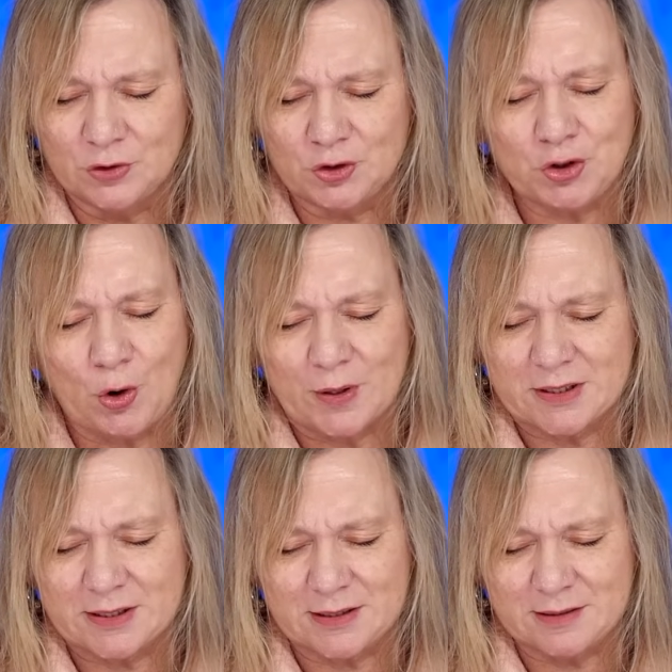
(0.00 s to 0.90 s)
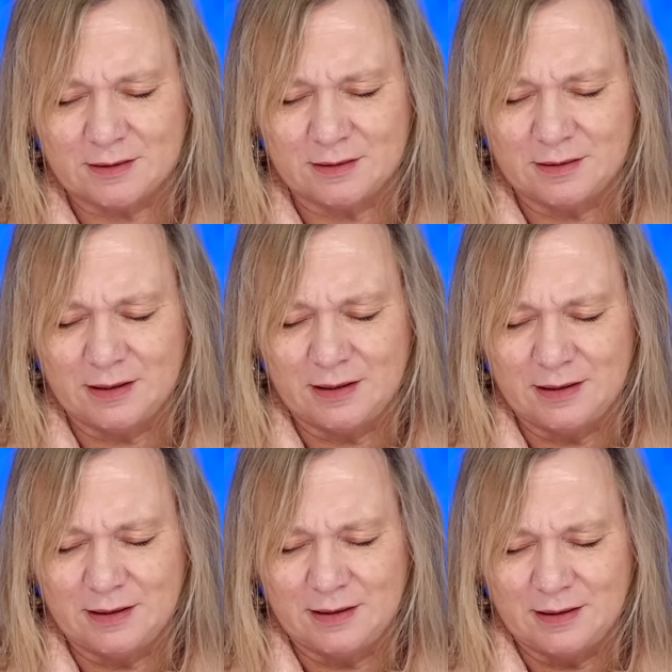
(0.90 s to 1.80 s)
Show us
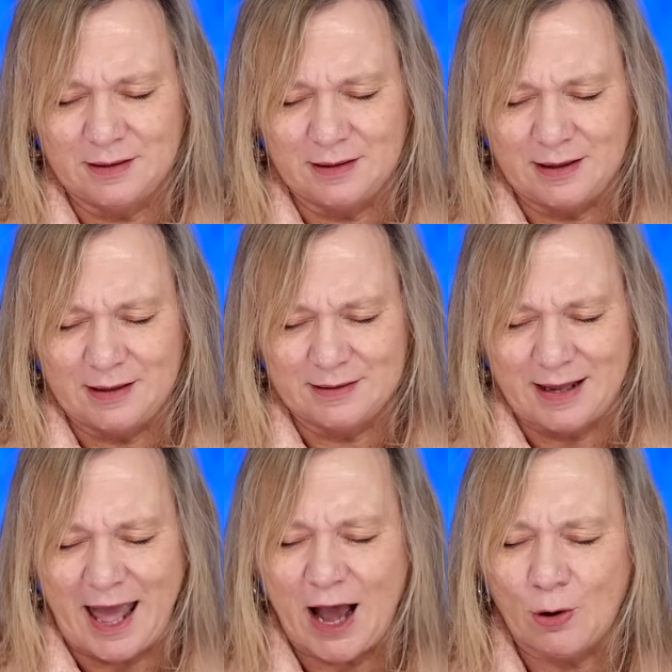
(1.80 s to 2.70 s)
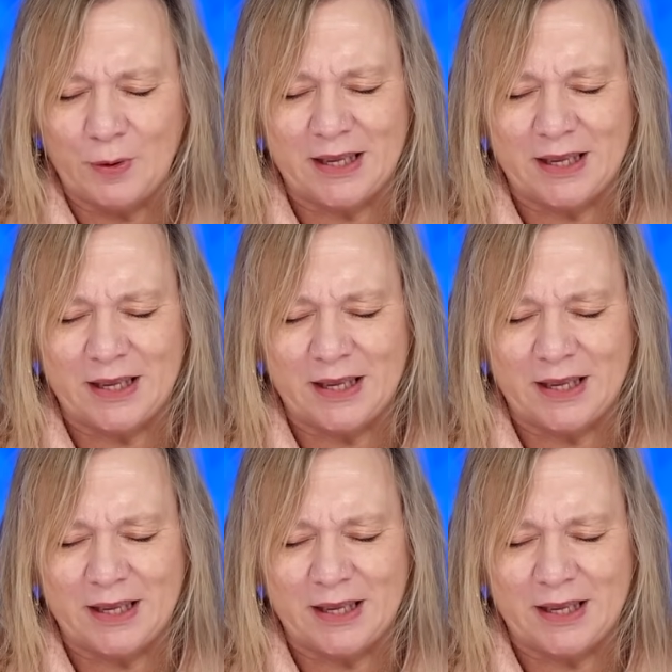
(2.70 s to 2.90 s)
how